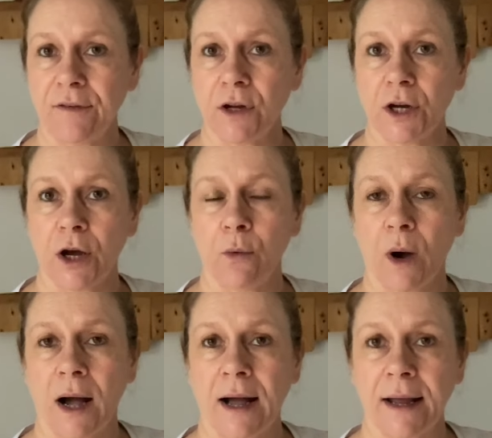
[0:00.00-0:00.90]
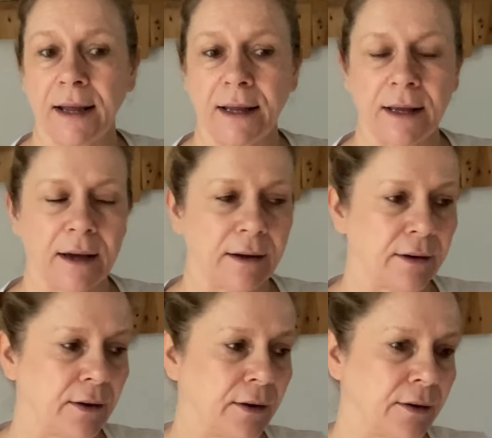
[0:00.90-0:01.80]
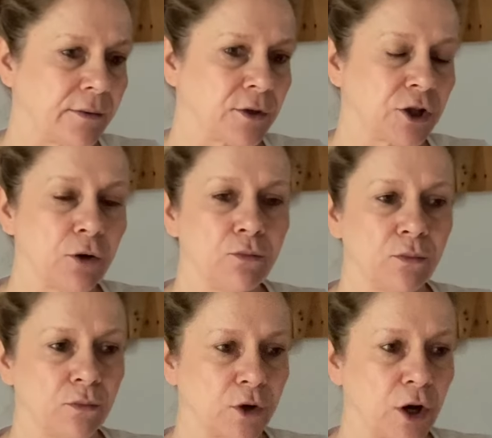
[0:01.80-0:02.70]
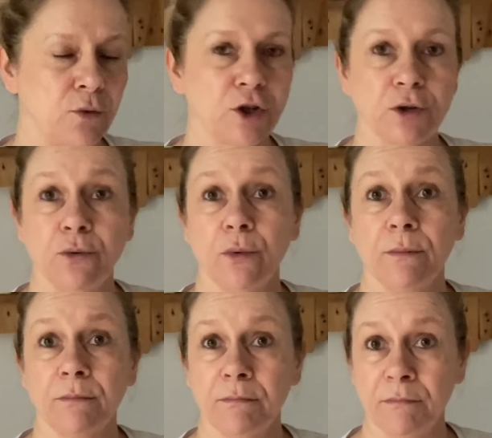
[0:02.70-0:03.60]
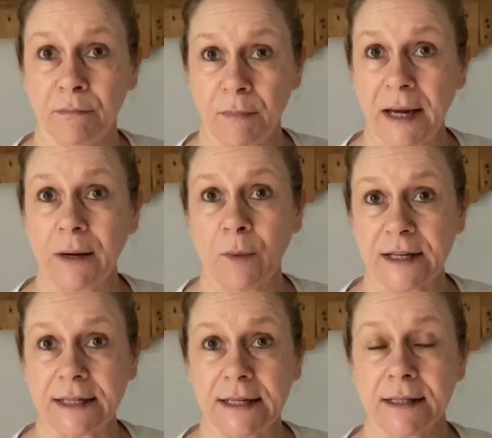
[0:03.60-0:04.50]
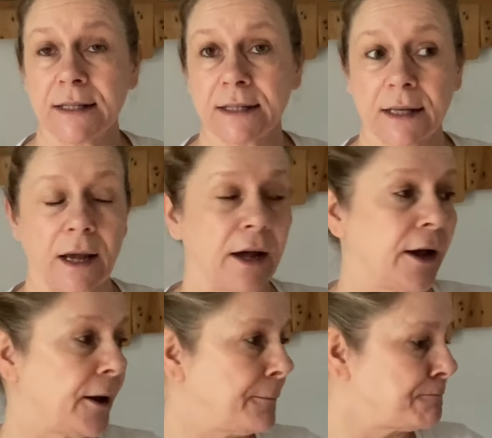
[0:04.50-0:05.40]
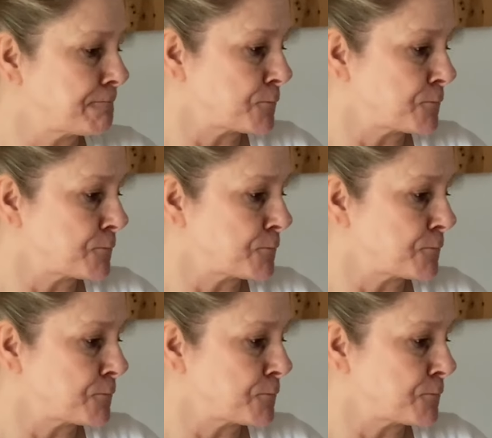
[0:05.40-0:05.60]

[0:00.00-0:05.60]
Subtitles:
You know, I don't go to many weddings. I